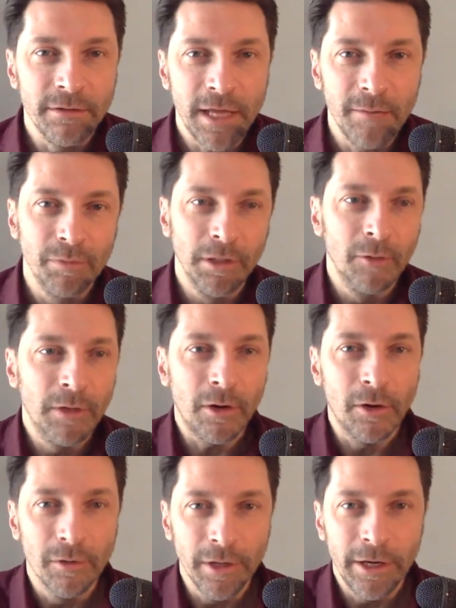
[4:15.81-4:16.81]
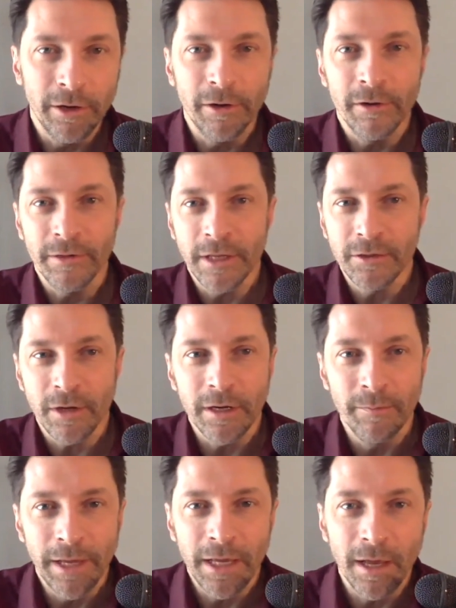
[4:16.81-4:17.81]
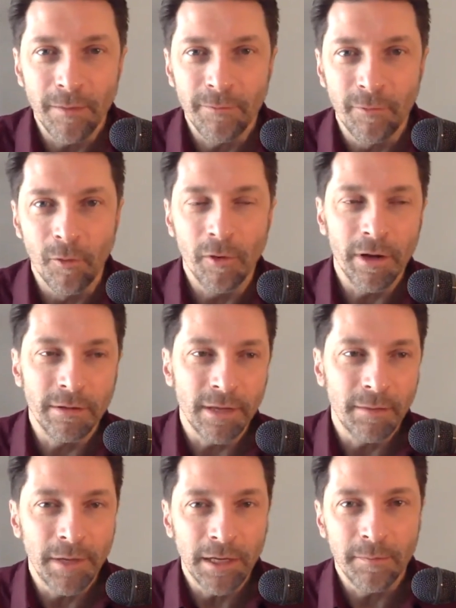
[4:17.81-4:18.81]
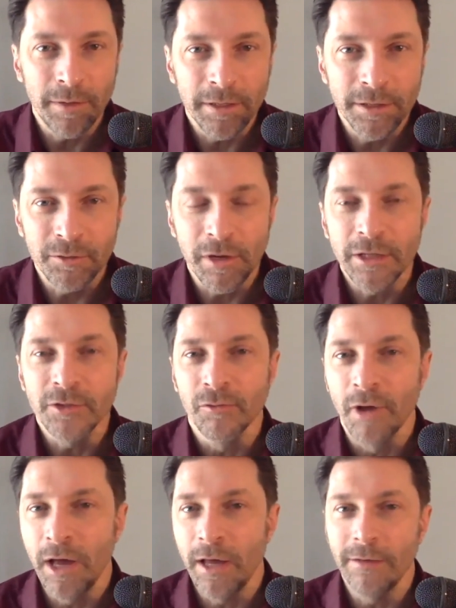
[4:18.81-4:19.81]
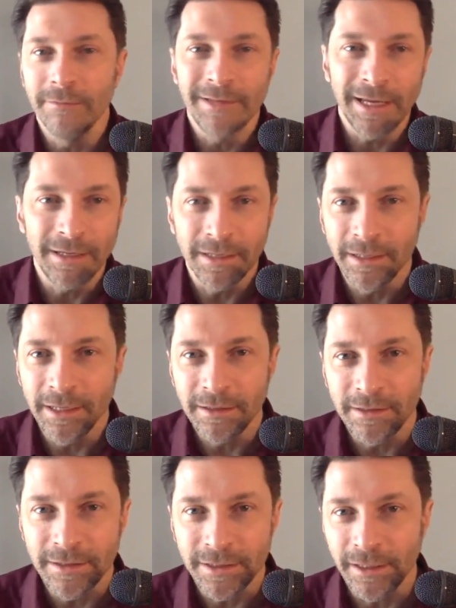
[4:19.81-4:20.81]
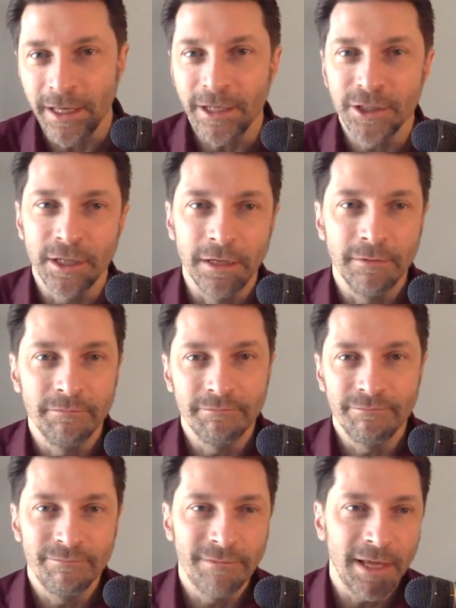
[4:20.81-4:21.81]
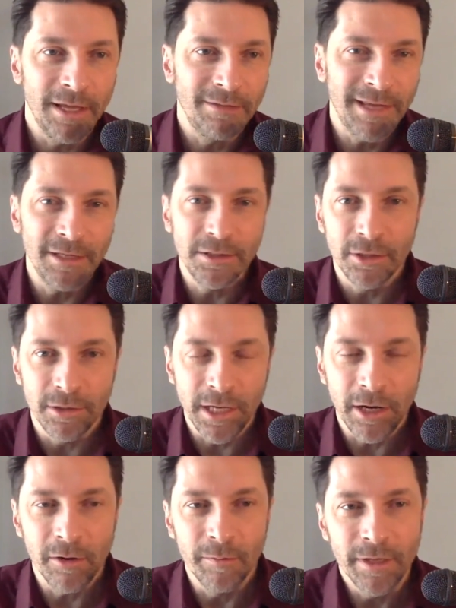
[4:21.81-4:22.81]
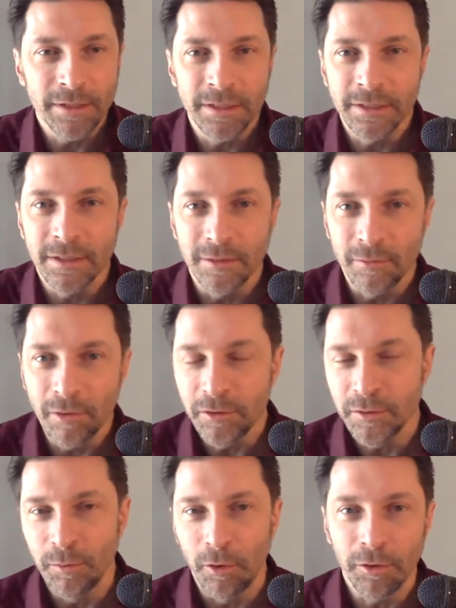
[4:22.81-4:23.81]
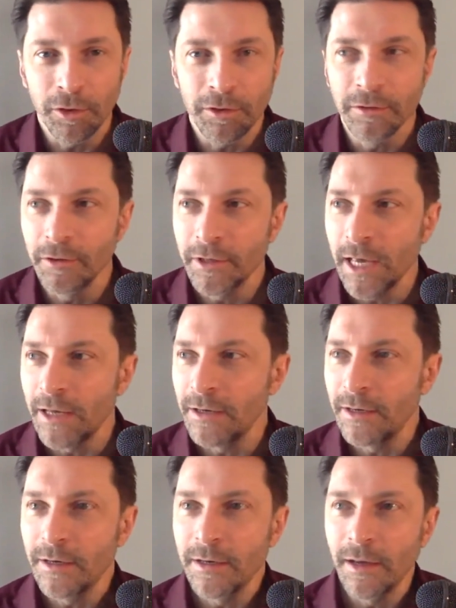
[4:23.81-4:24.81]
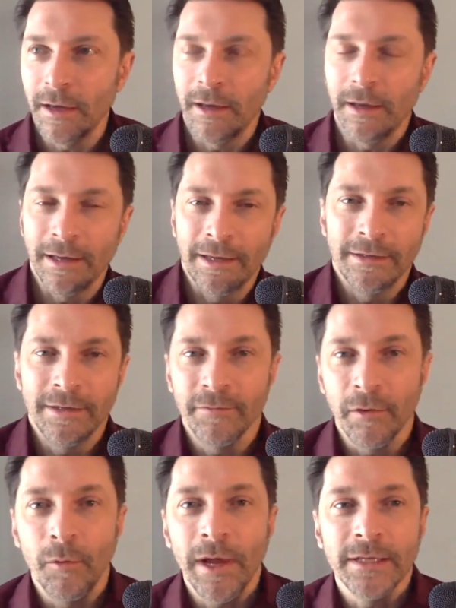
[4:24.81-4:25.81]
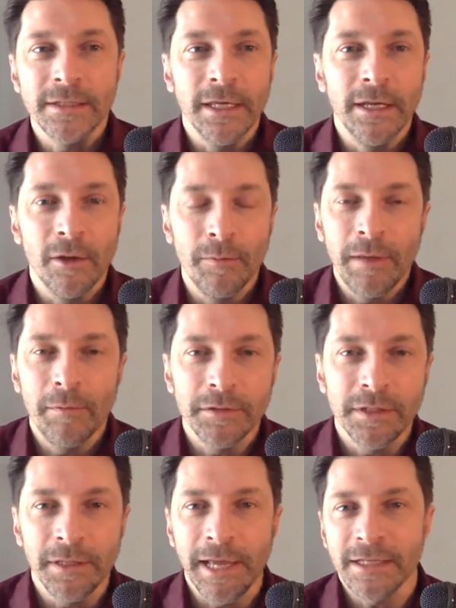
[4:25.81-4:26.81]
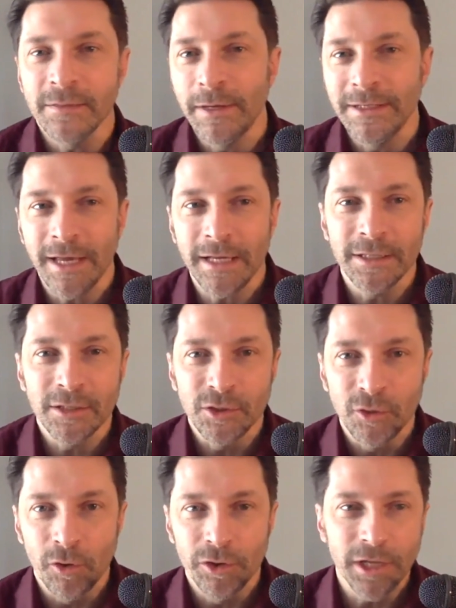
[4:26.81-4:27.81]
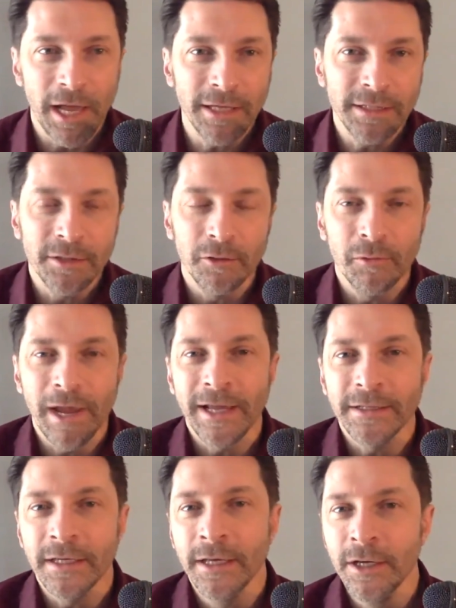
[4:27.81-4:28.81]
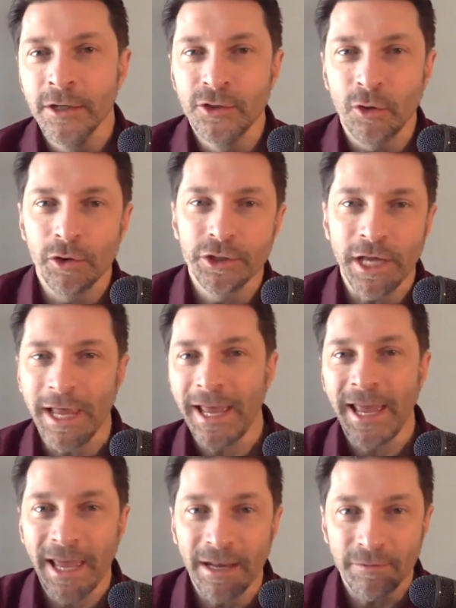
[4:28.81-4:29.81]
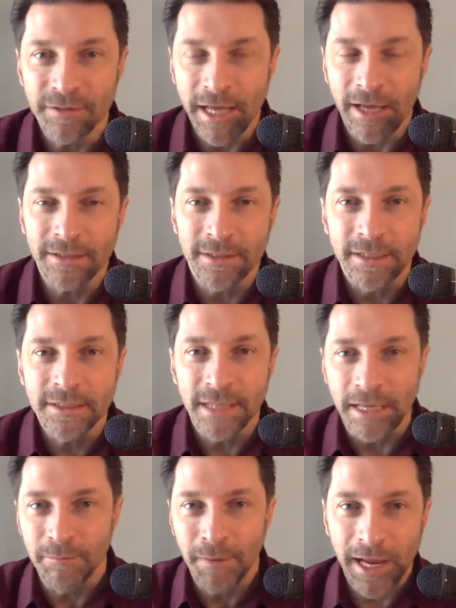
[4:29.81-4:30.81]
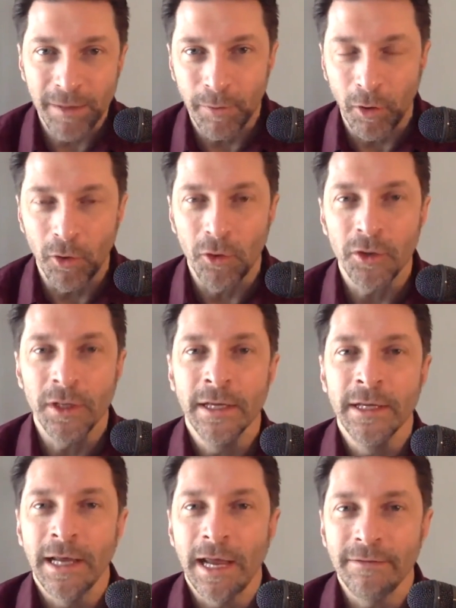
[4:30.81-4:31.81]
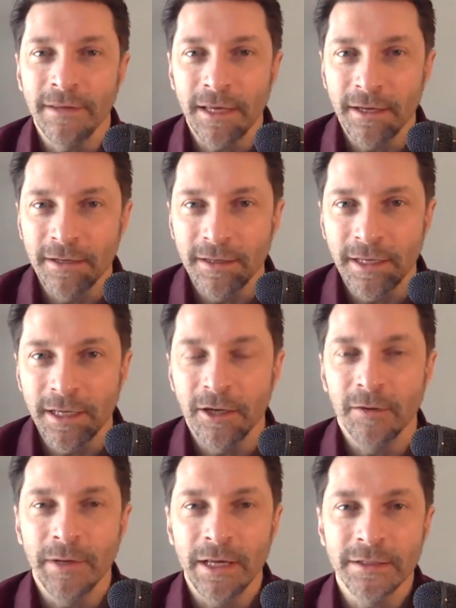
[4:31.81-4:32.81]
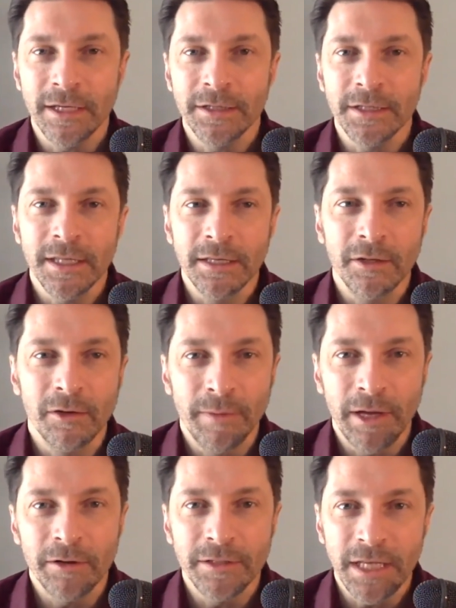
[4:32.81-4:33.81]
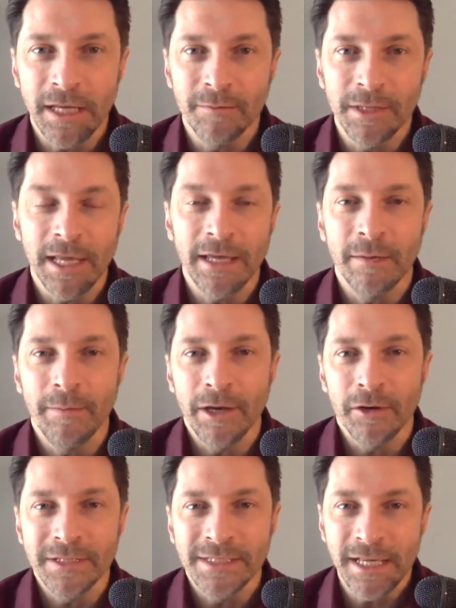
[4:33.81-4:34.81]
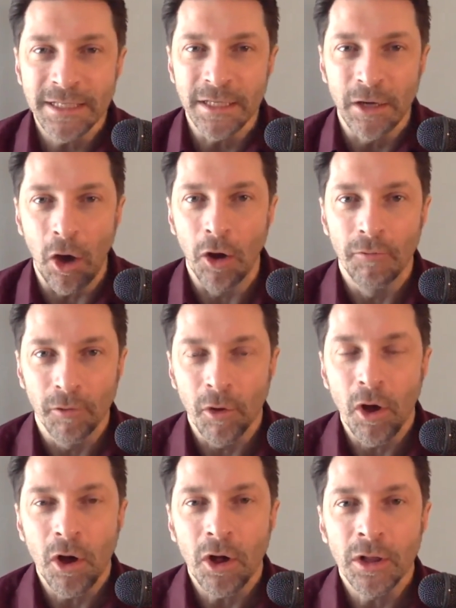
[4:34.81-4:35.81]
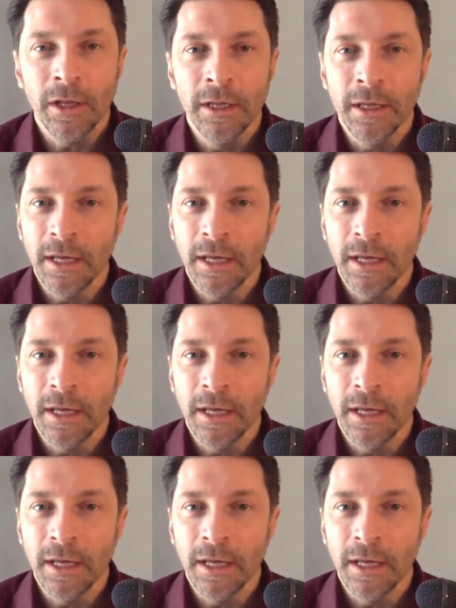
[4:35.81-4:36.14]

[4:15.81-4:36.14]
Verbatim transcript: They blew it earlier. They tried to make up for it. They made a big stretch run. They didn't get the selection. They they took care of business in the Rose Bowl. You can look at it uh, different ways. You know, people still ask me Texas, Georgia. I still ranked Georgia ahead of Texas in my poll at the end of the year because I just think they're a better team and they had a better season overall.